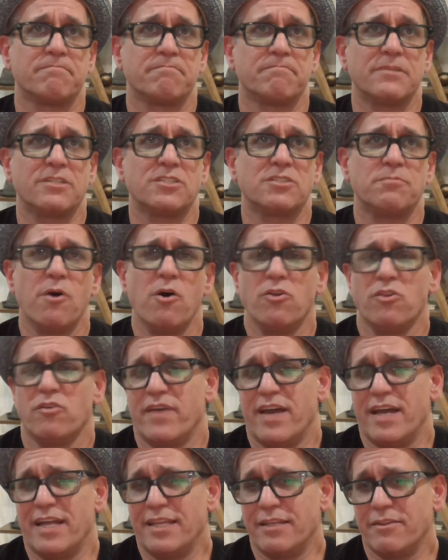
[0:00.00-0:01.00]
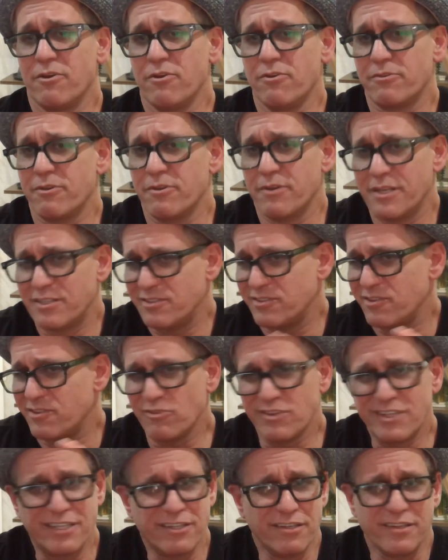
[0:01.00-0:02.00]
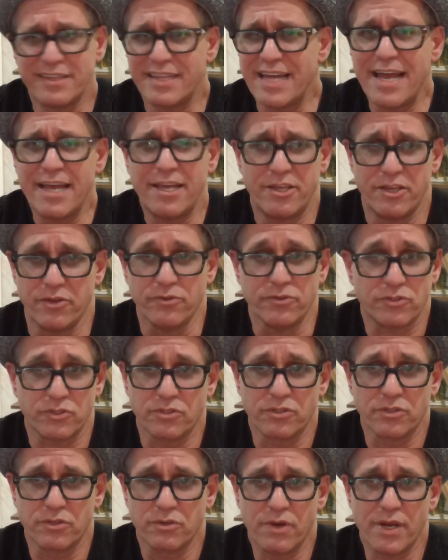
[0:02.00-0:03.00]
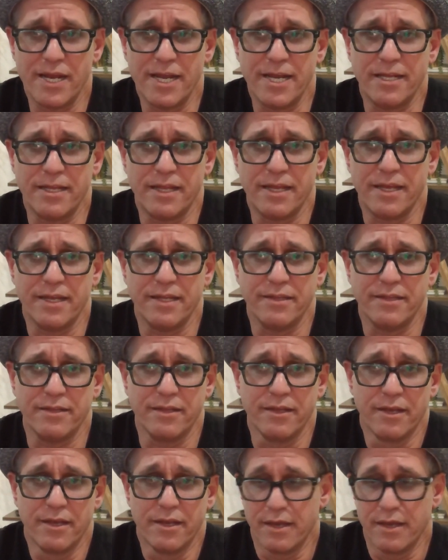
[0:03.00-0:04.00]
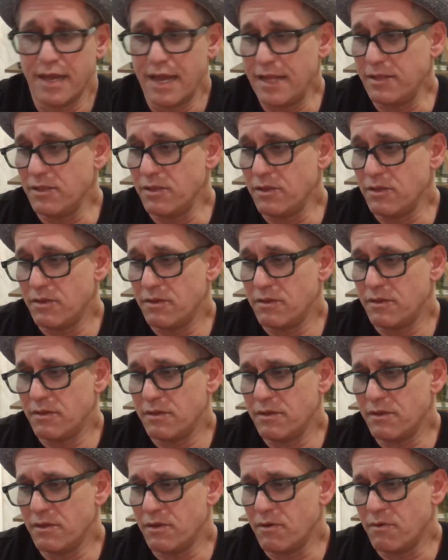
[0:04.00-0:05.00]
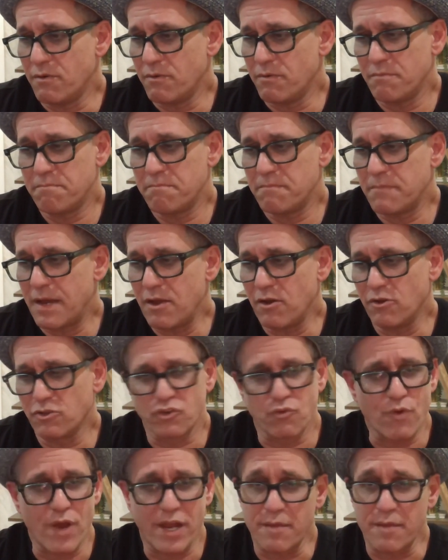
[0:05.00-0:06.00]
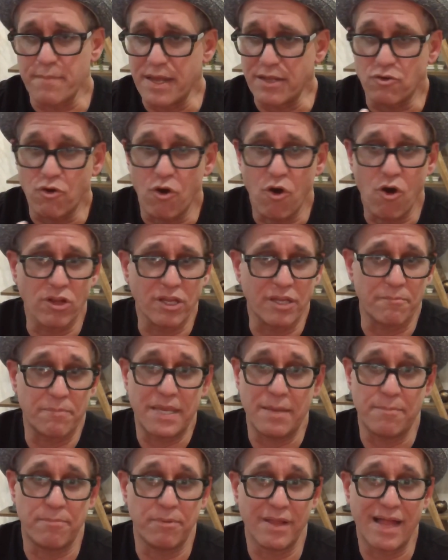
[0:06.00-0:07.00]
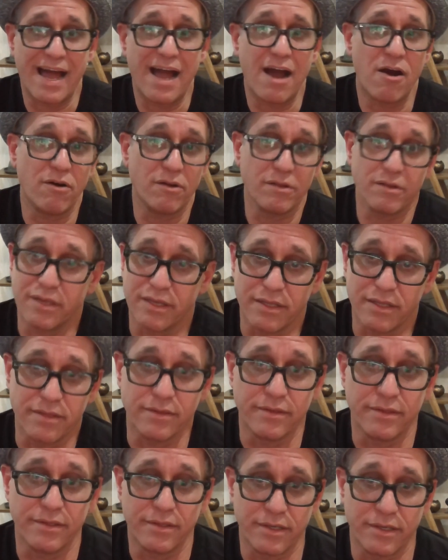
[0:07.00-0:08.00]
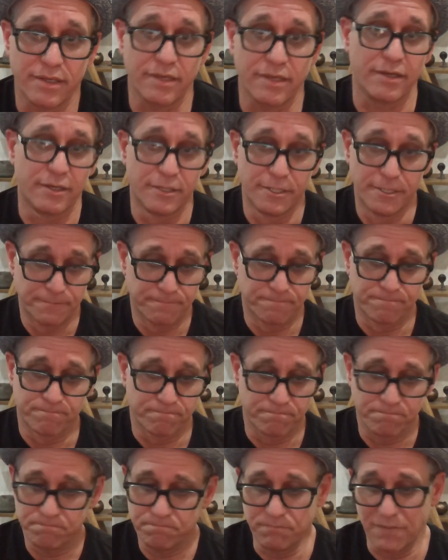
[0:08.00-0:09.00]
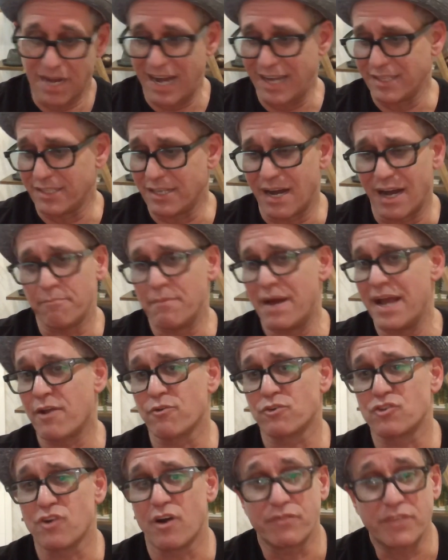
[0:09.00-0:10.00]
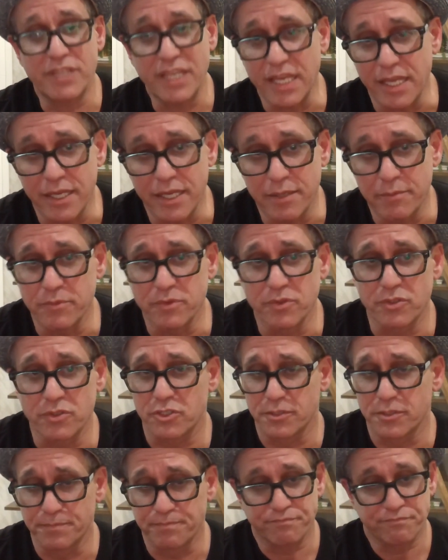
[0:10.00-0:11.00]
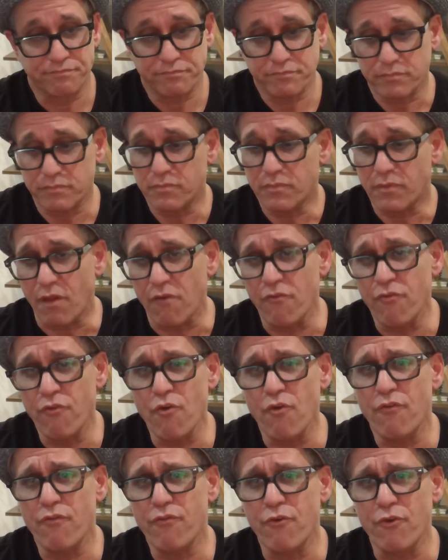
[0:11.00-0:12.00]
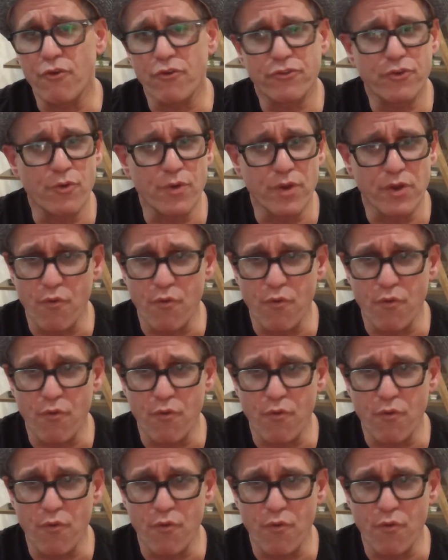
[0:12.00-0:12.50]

it's motivating. They're little thank yous, right? And I also recommend calling people out on Microsoft Teams for doing